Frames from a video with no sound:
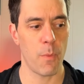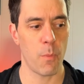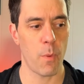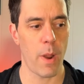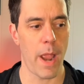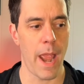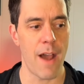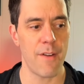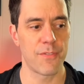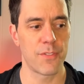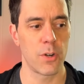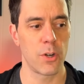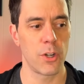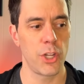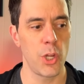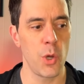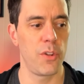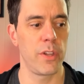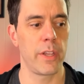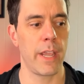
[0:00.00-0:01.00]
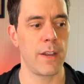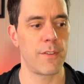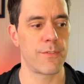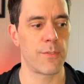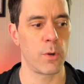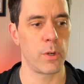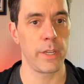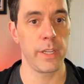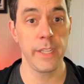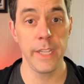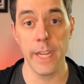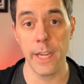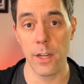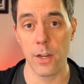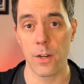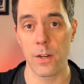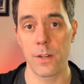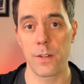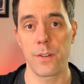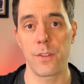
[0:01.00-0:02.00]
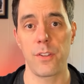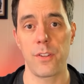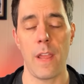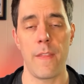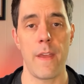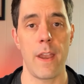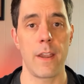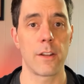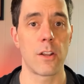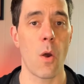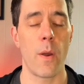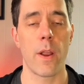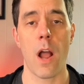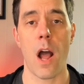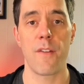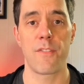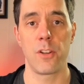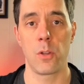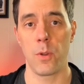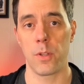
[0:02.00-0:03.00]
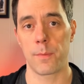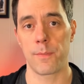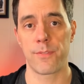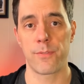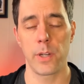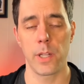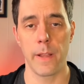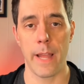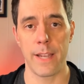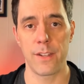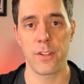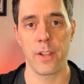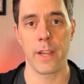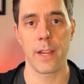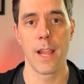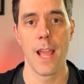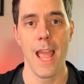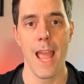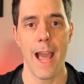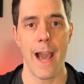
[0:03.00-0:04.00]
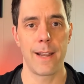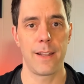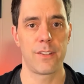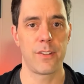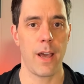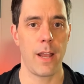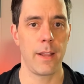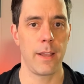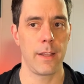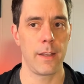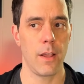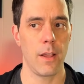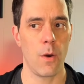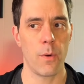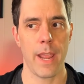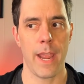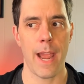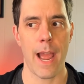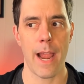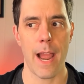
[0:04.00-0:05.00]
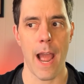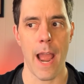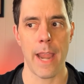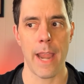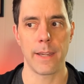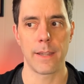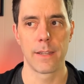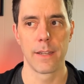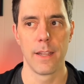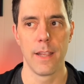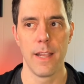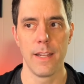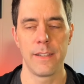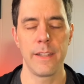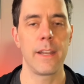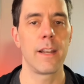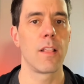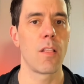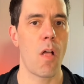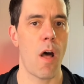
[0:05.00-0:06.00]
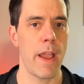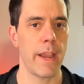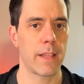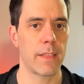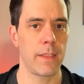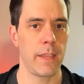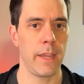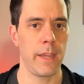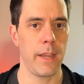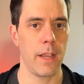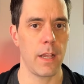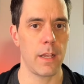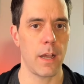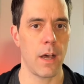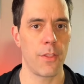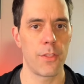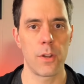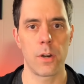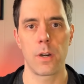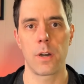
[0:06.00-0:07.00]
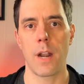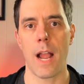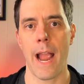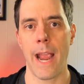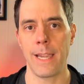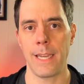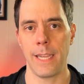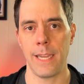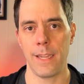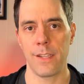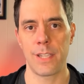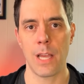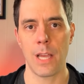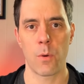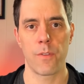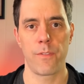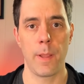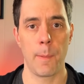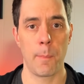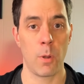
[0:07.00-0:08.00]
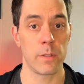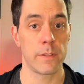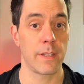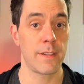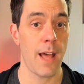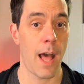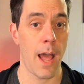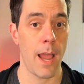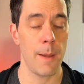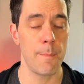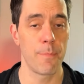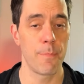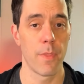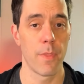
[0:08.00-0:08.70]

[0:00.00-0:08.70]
after using it for years and then going off and doing some freelancing, I decided, okay, I didn't like the other IDEs that were available at the time.